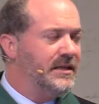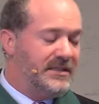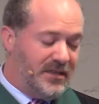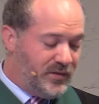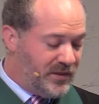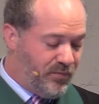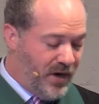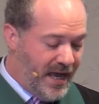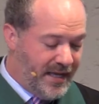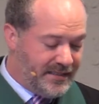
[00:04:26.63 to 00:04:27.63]
It's no
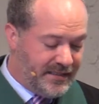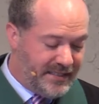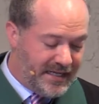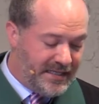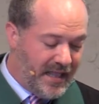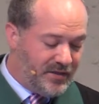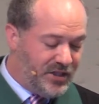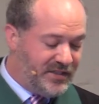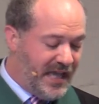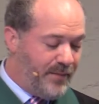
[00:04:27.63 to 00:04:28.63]
surprise that
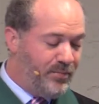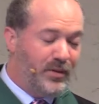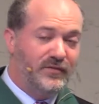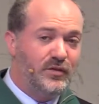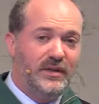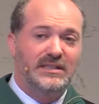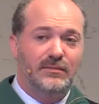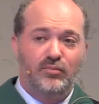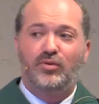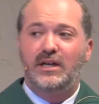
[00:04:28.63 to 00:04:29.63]
technology is capable of doing
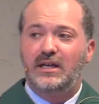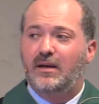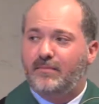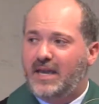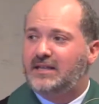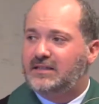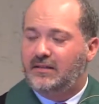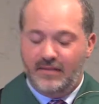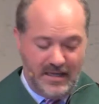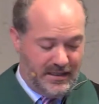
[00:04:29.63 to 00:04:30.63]
some pretty
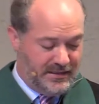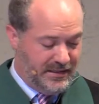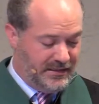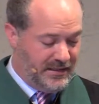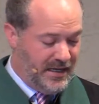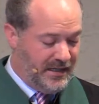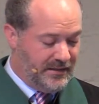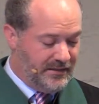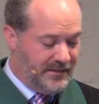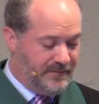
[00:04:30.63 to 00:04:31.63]
amazing things these
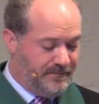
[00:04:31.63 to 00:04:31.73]
days.